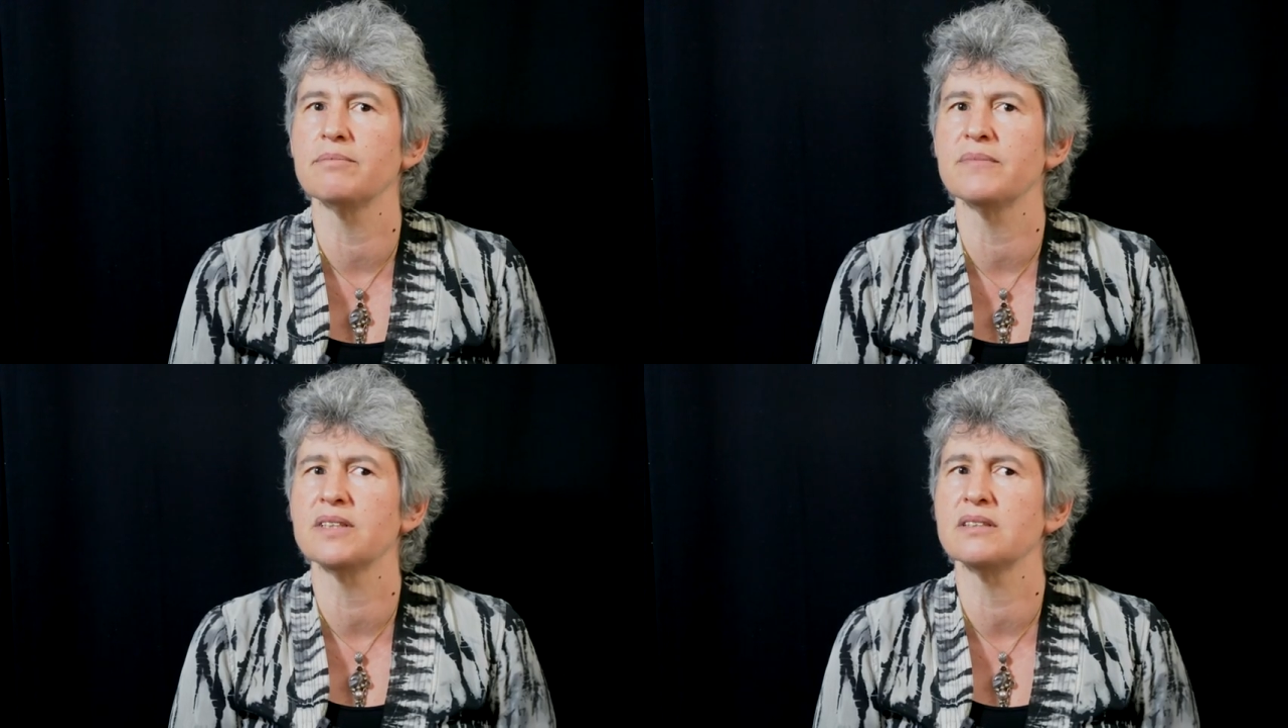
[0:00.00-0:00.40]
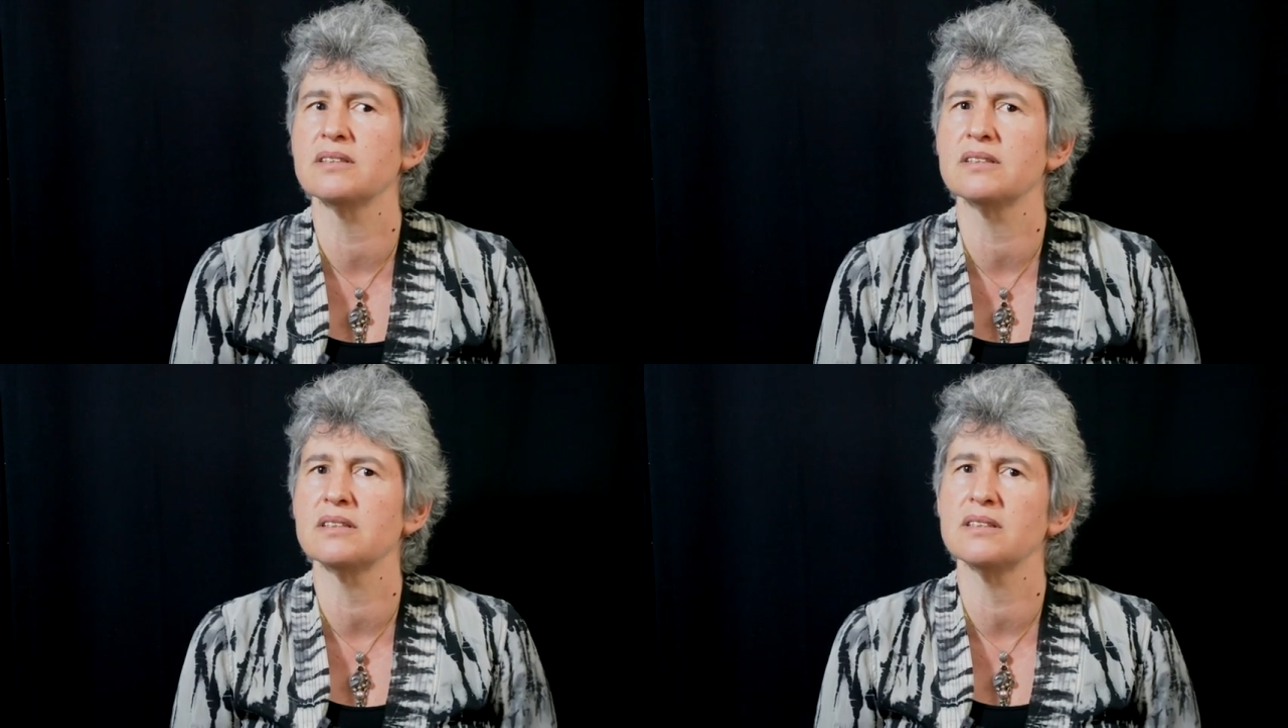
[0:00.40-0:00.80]

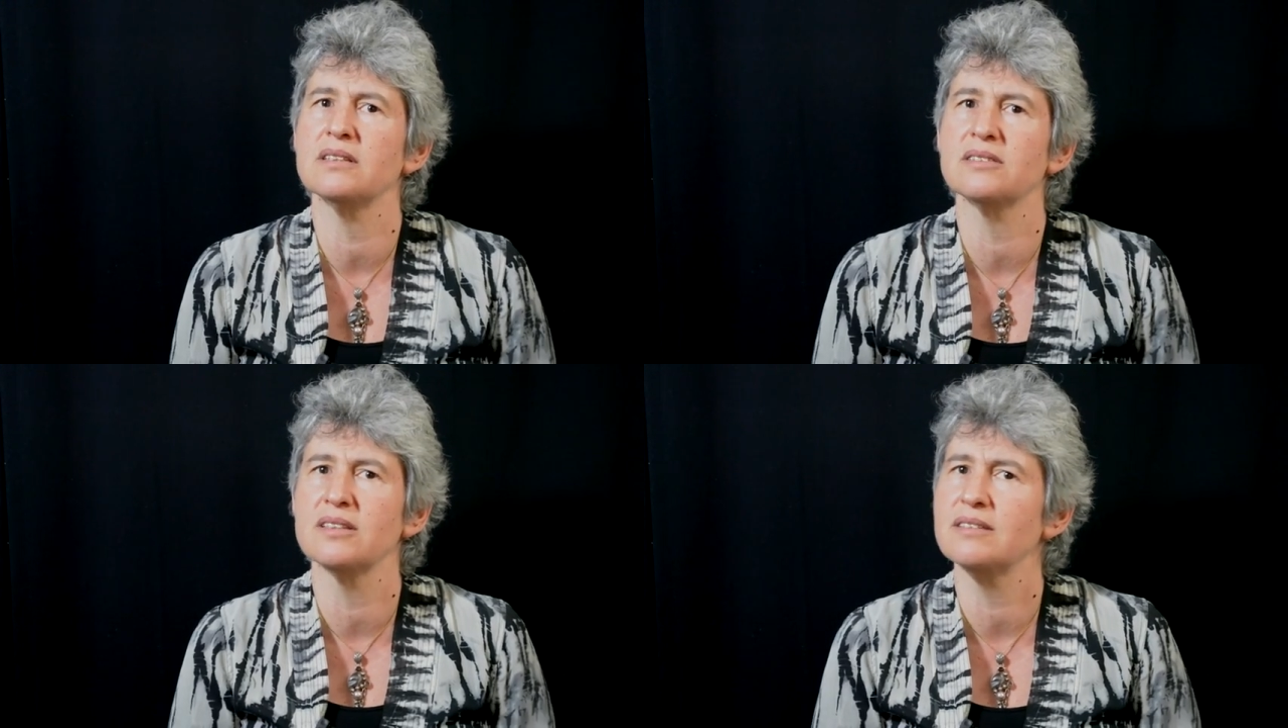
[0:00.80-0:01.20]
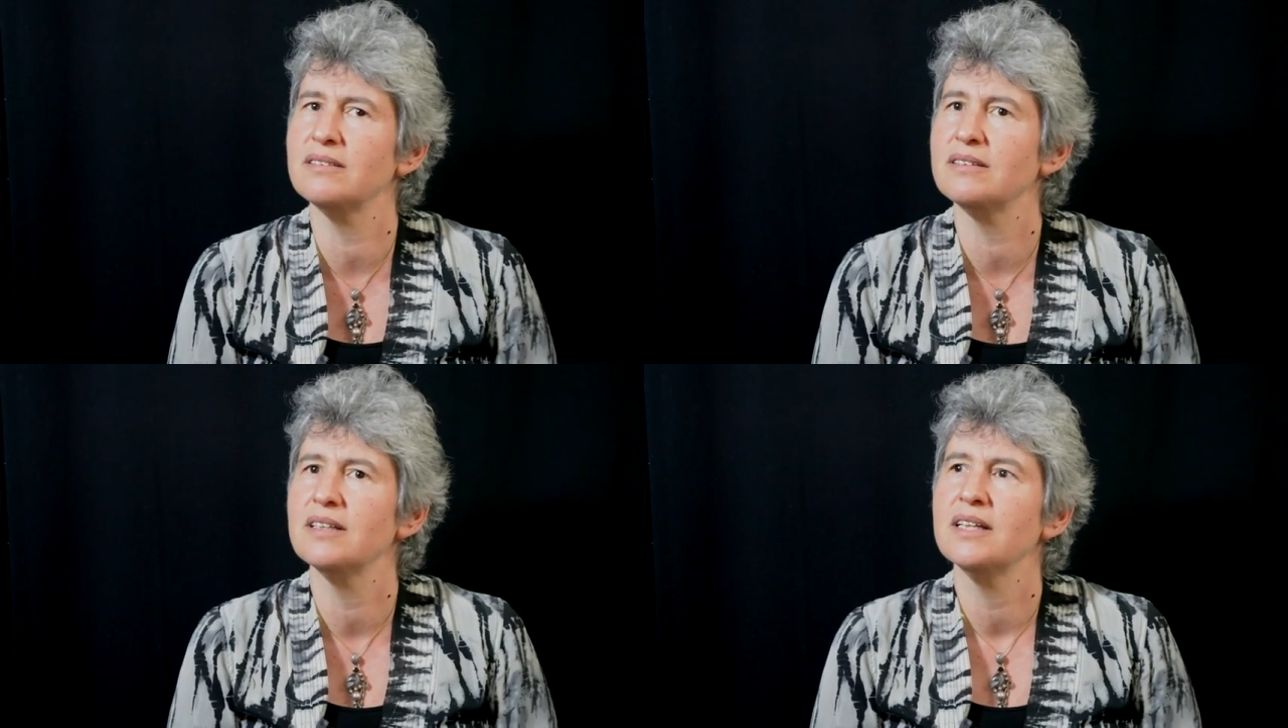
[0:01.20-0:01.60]
there's, there's a
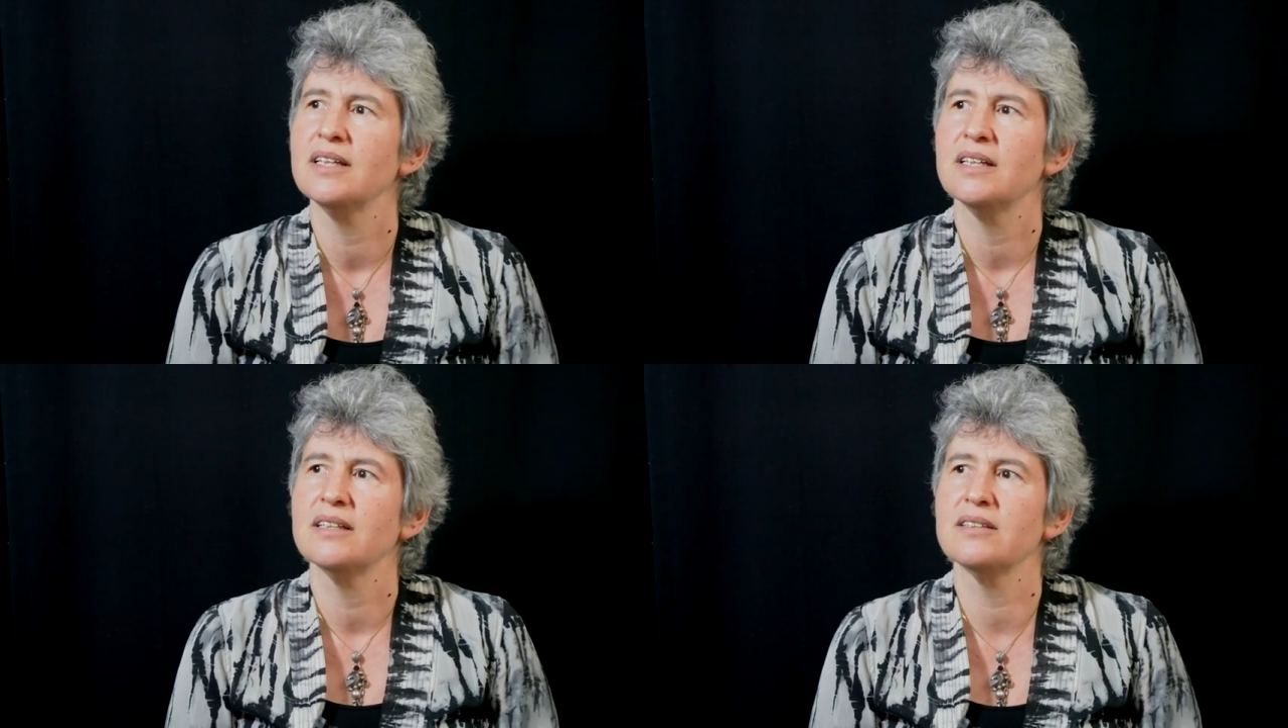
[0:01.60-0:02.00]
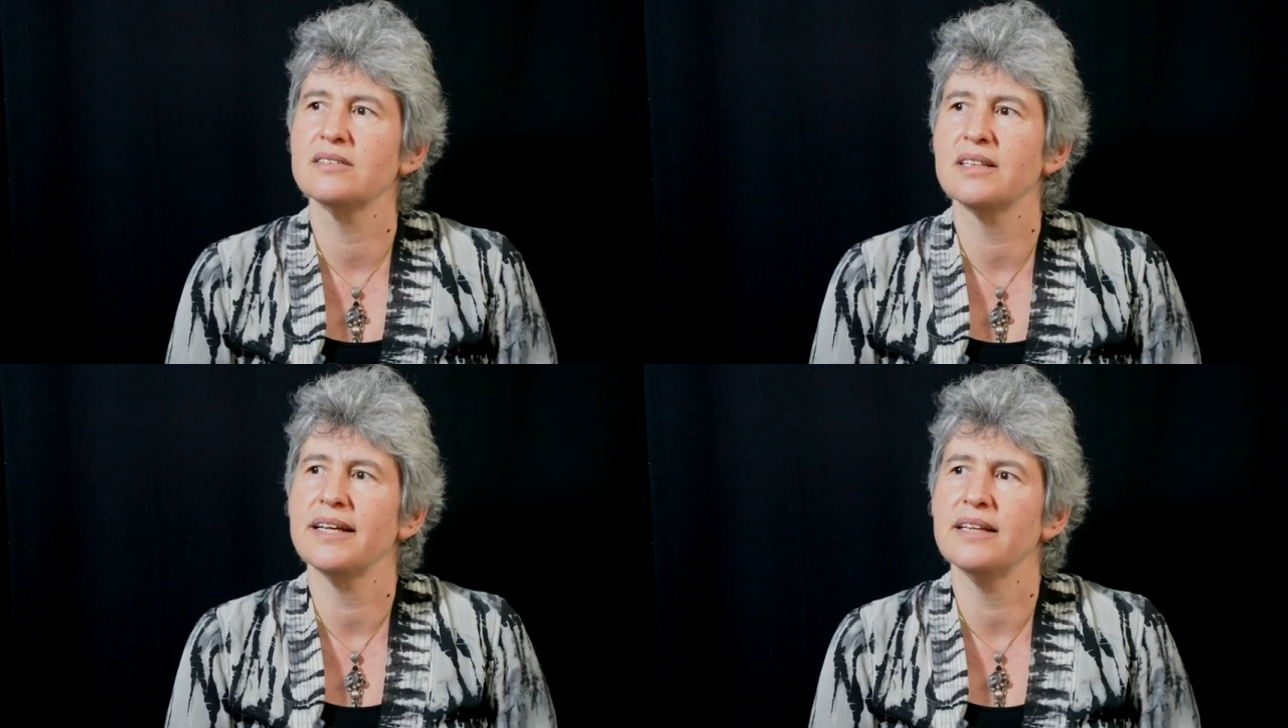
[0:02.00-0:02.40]

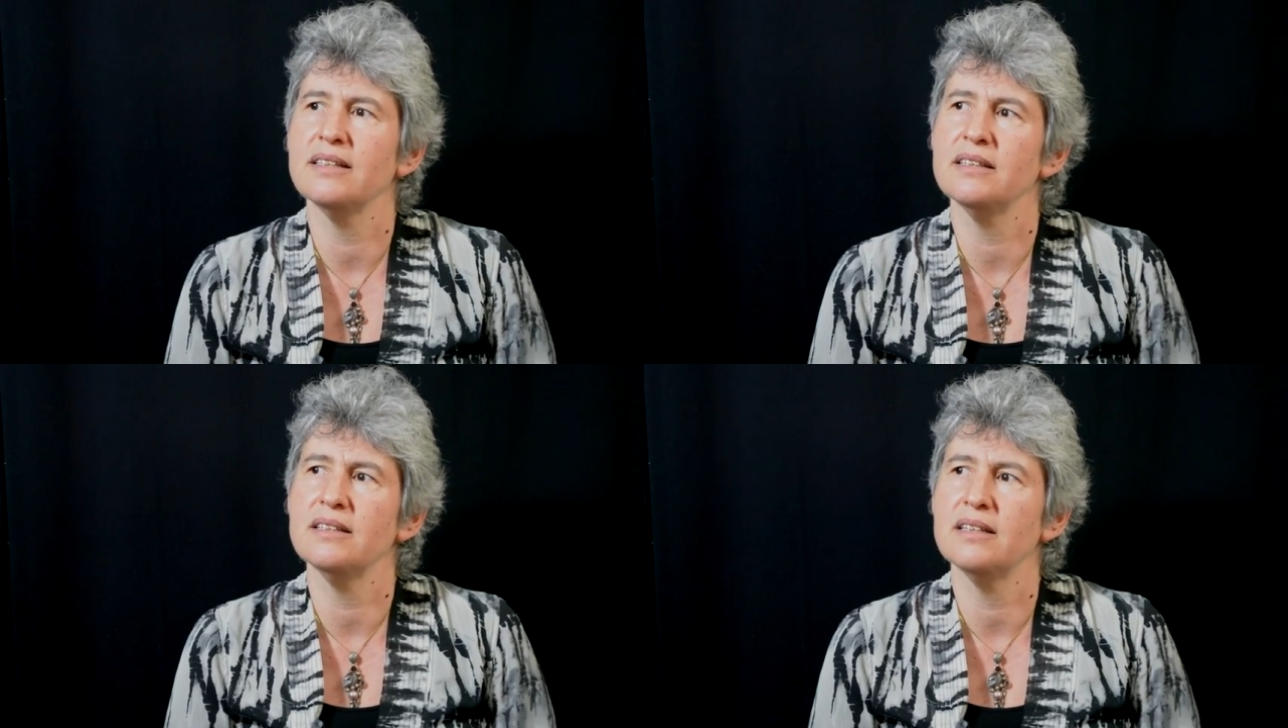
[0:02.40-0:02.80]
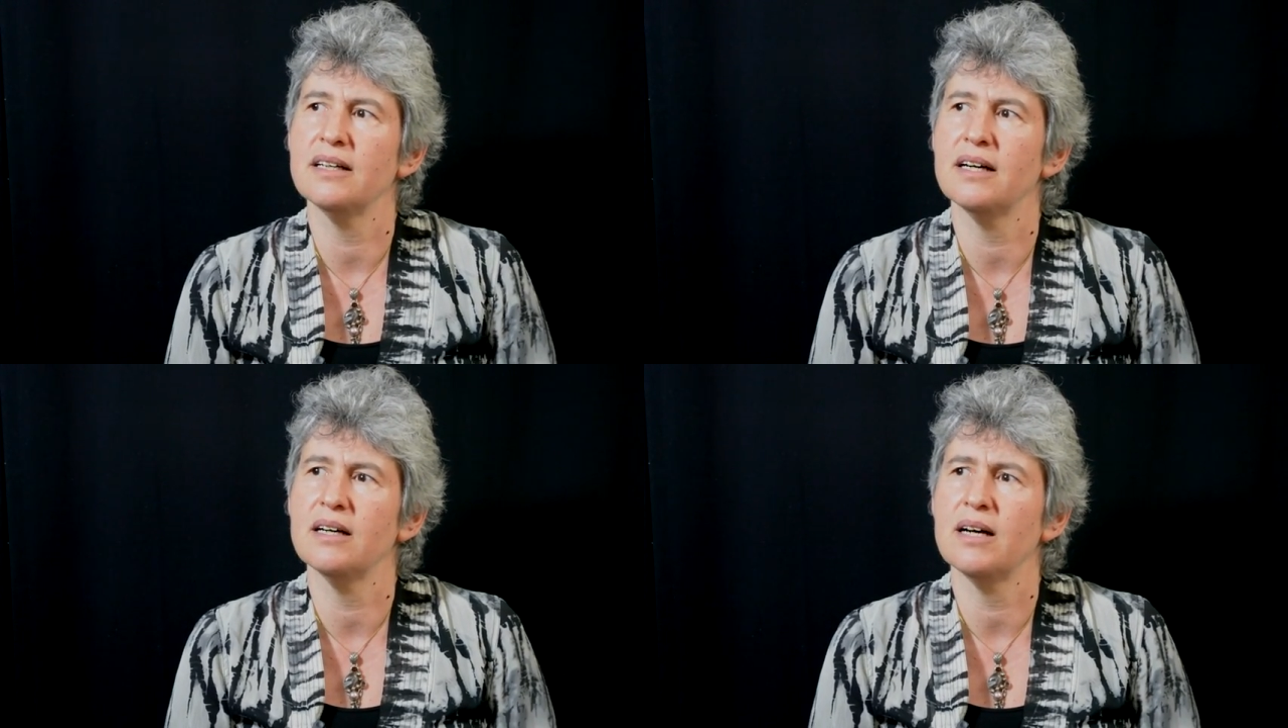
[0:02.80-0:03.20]
there's a
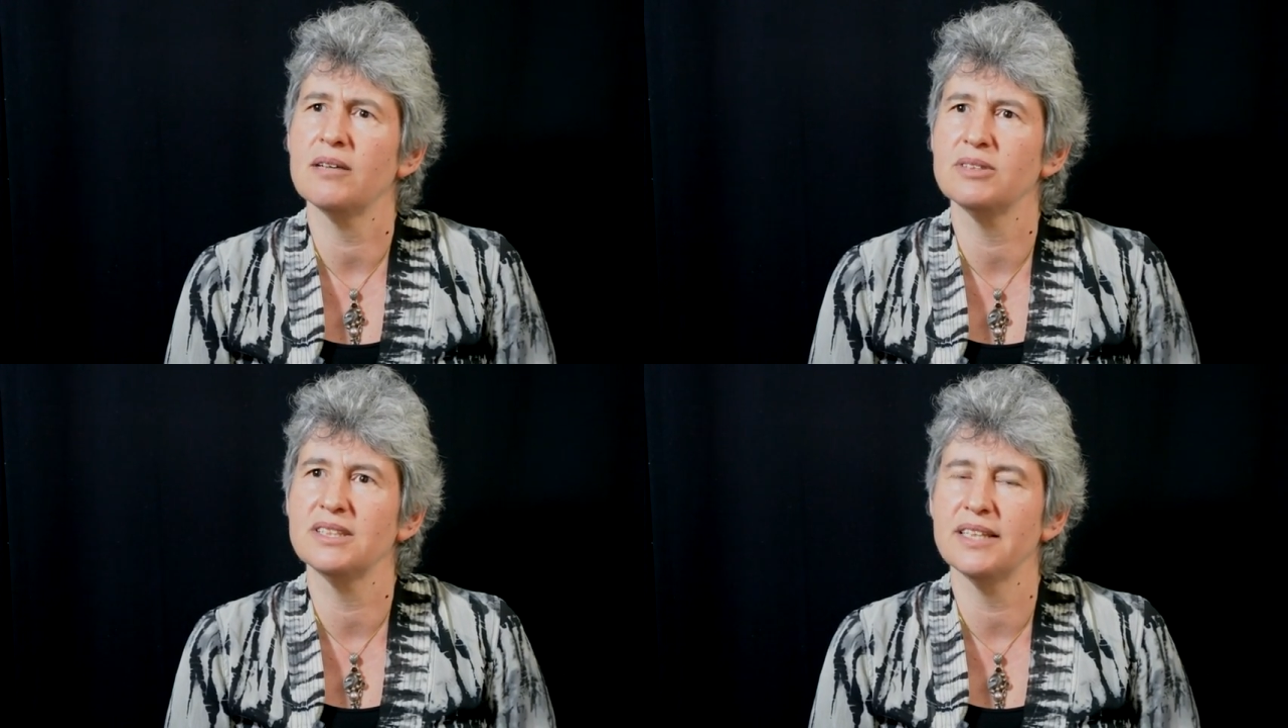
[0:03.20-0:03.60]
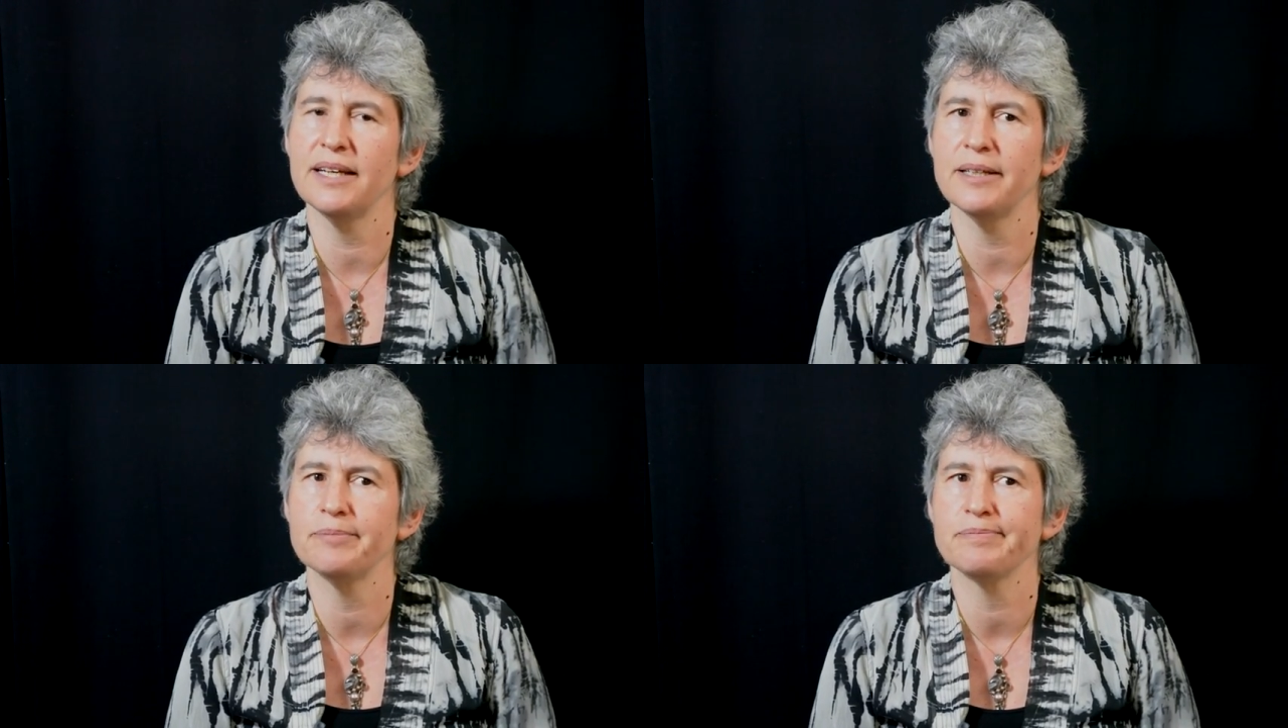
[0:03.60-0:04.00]
uh, I would
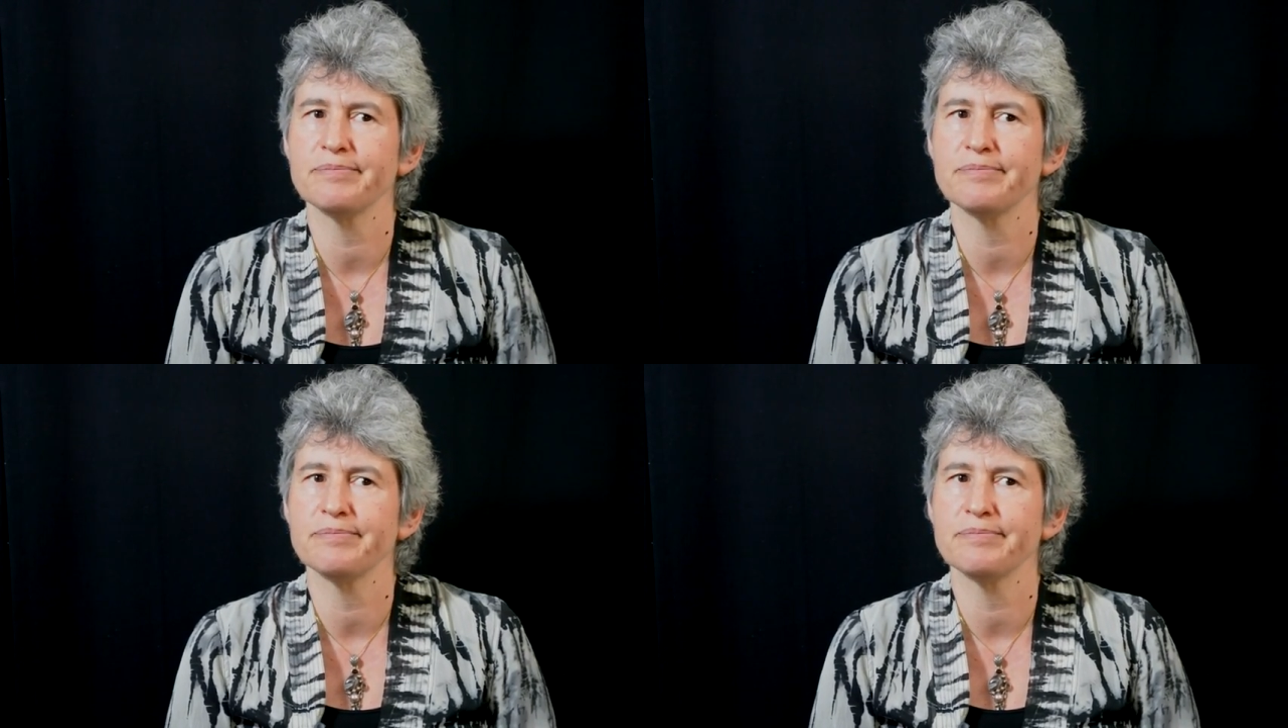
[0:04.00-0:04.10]
say,